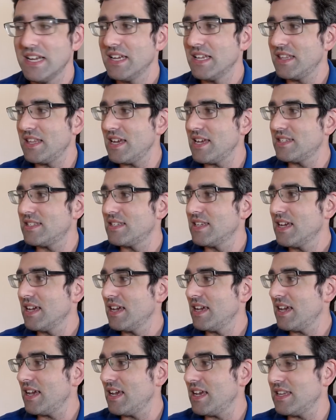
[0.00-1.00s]
This
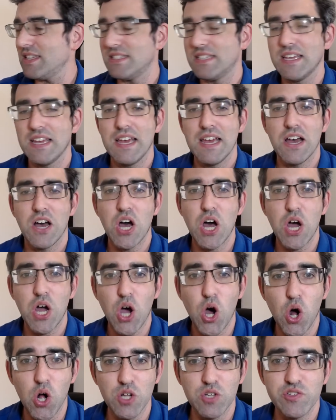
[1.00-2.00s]
is
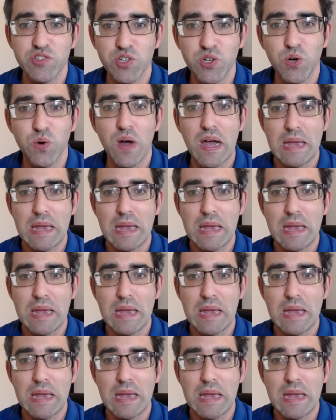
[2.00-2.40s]
also